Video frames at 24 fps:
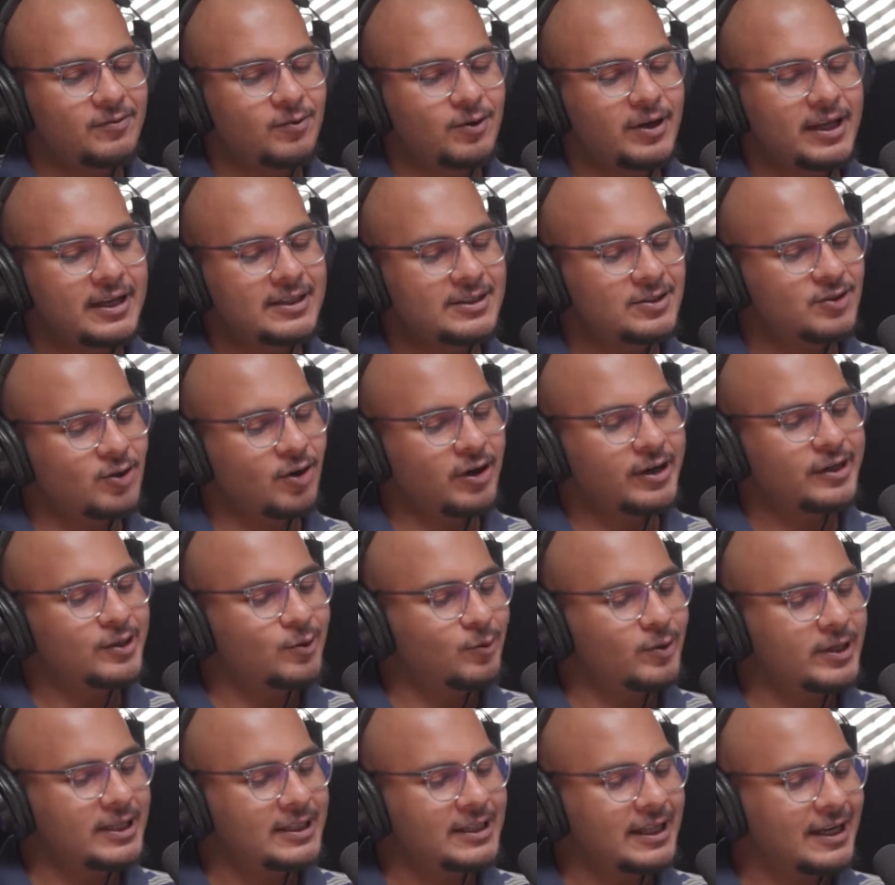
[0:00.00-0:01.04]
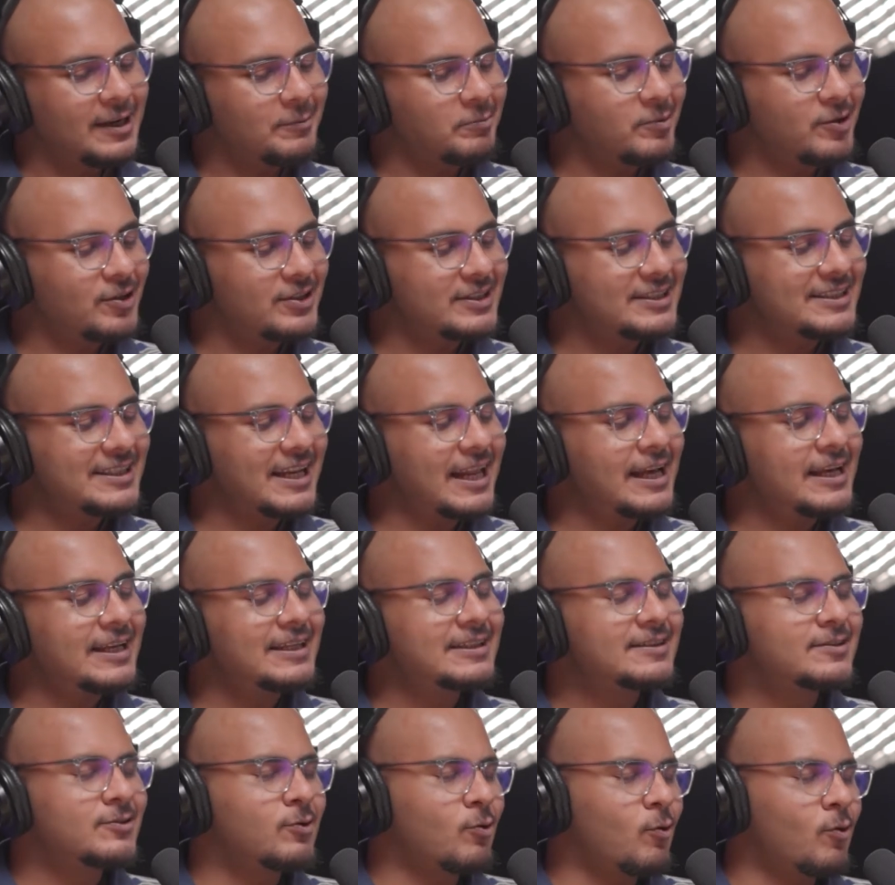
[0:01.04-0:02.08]
he would enjoy doing that. Huh. Because it's like
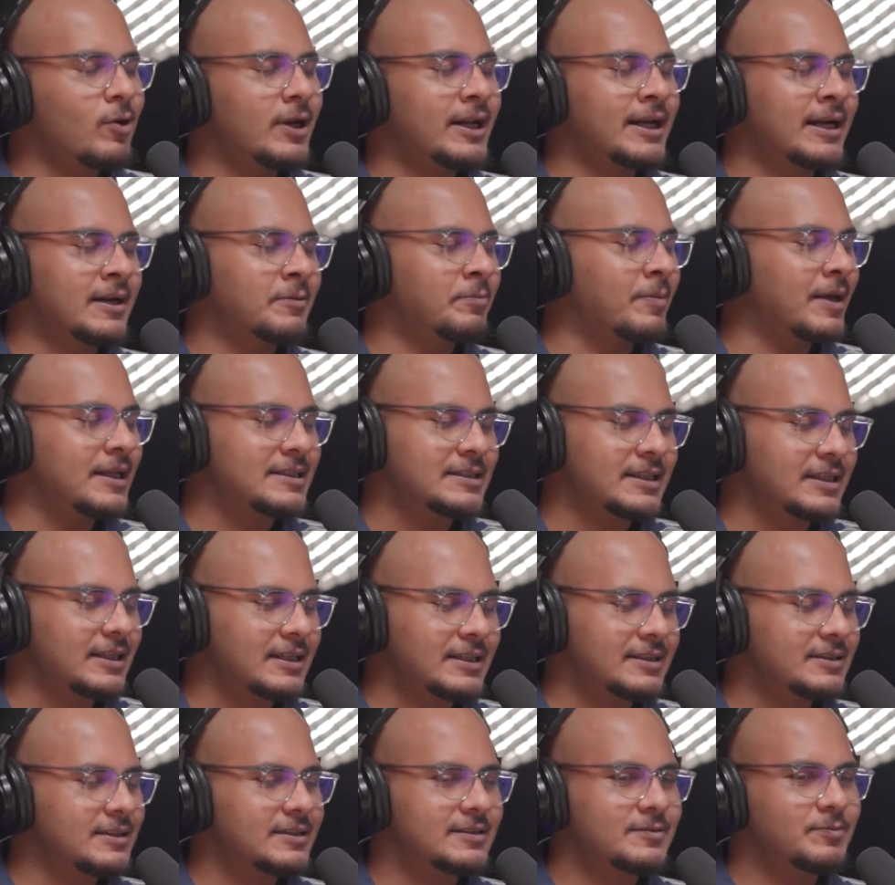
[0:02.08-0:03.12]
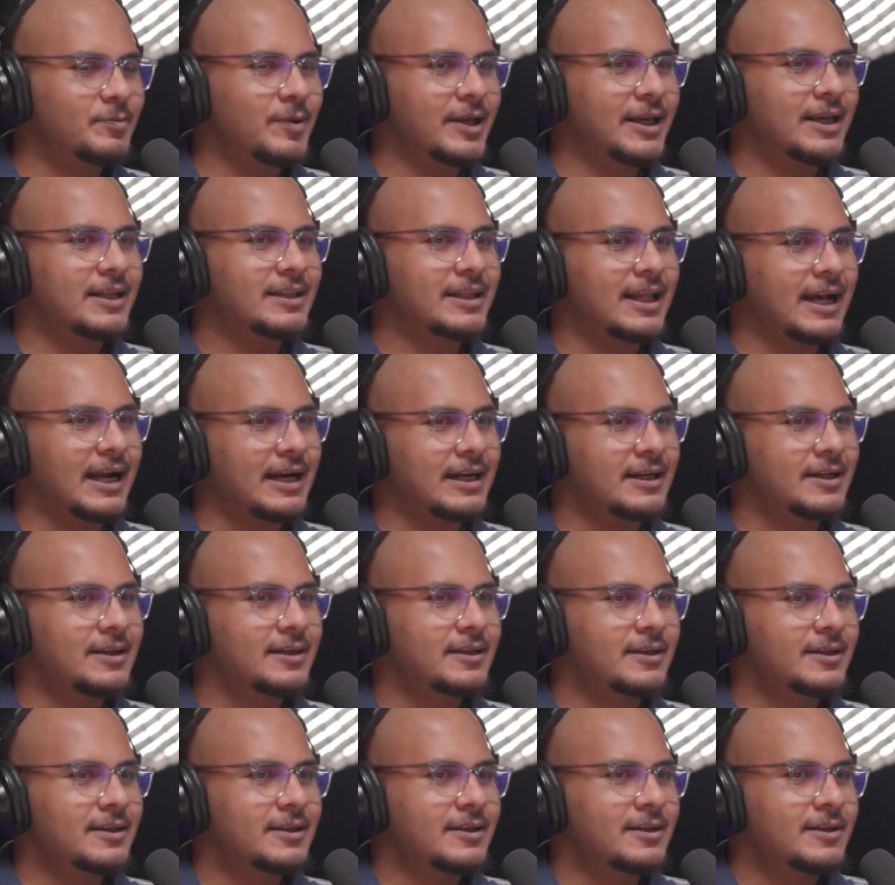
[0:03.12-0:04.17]
he's trolling it basically. He's being that.
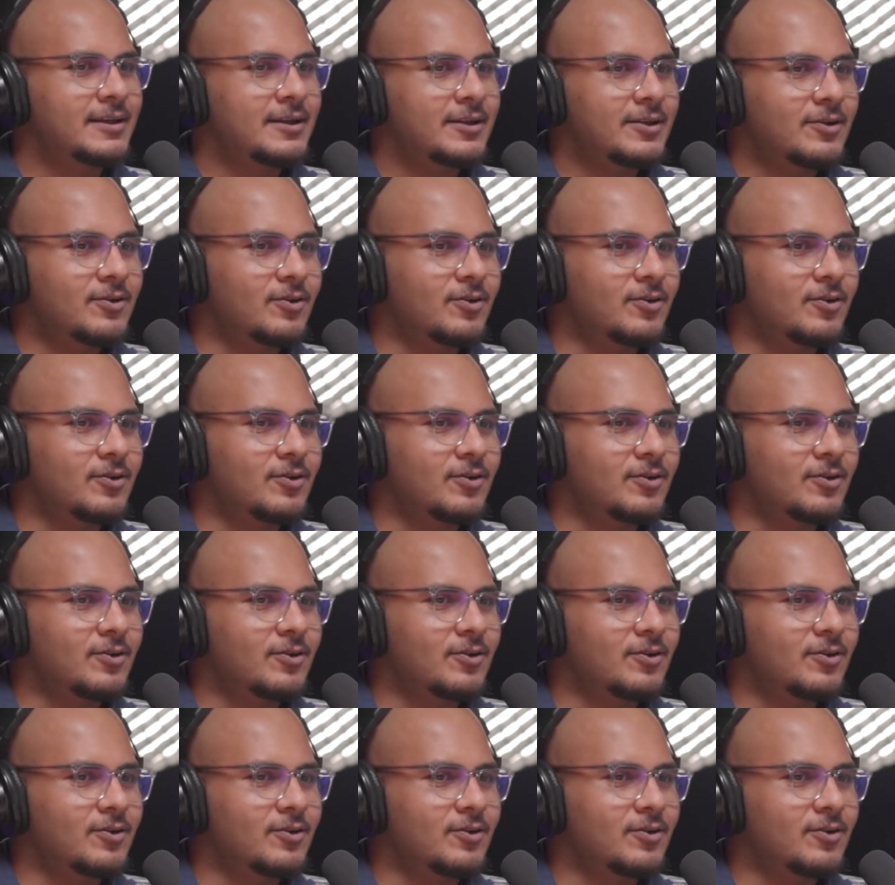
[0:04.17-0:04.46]
Do